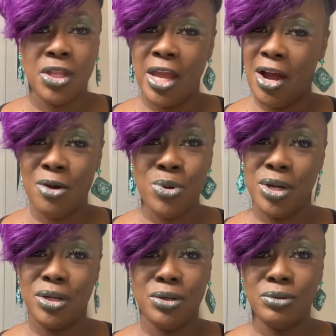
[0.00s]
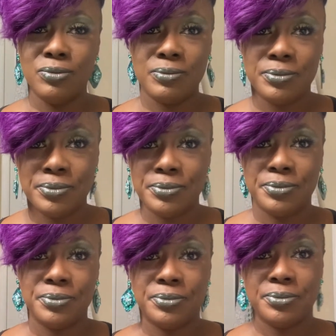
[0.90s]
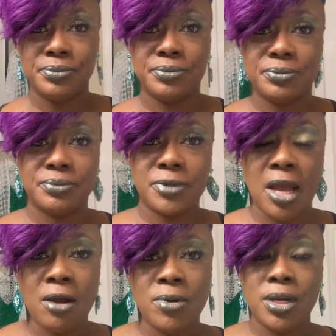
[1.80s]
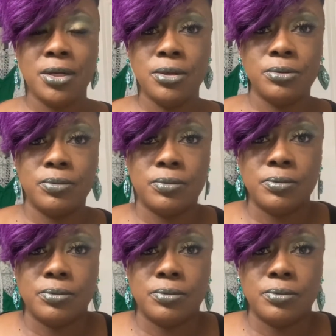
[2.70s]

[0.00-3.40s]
they already knew. They already knew.